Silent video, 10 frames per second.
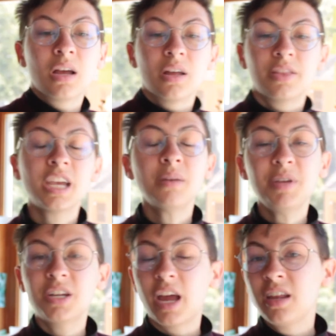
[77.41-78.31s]
They can
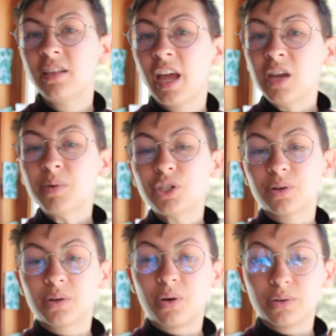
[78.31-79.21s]
be in any language
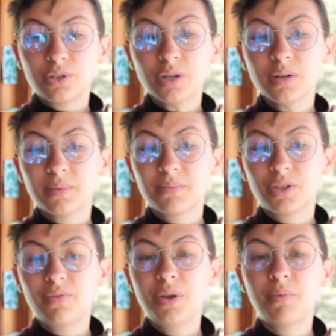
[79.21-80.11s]
or culture,
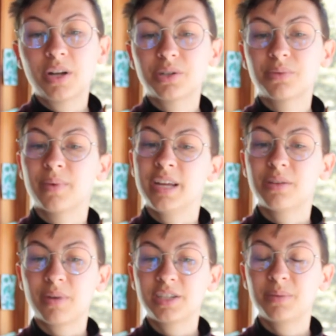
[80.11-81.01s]
so if you want to write
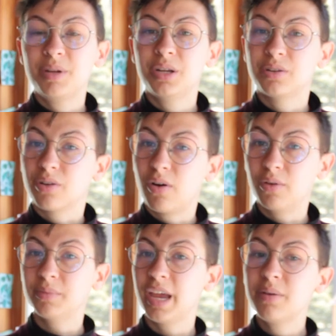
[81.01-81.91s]
the recipe in your
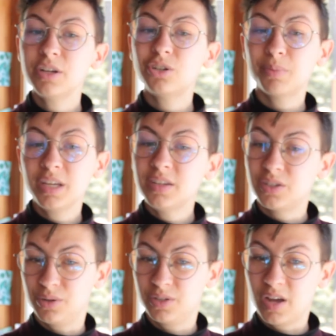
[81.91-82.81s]
home language, please
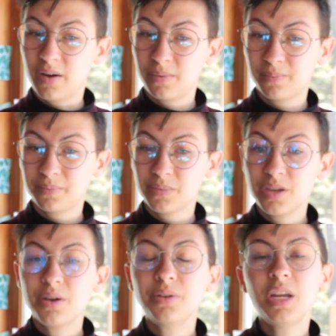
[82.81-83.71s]
do so.
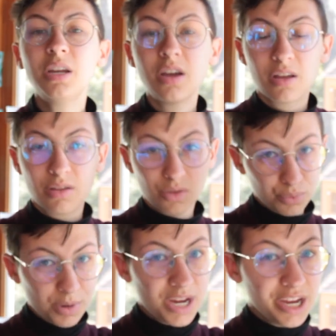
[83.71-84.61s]
You'll need
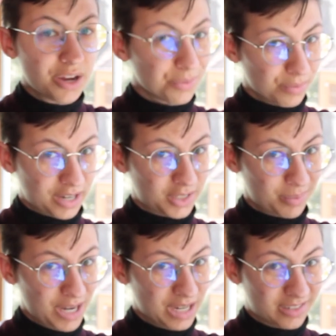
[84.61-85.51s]
3
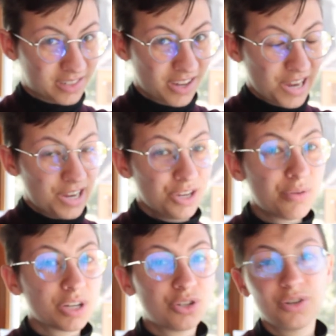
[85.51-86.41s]
recipes. You
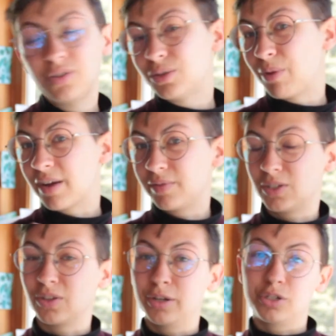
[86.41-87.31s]
can choose
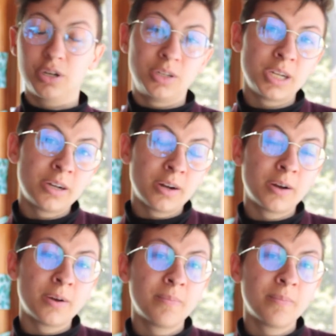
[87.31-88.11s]
breakfast, lunch, and dinner,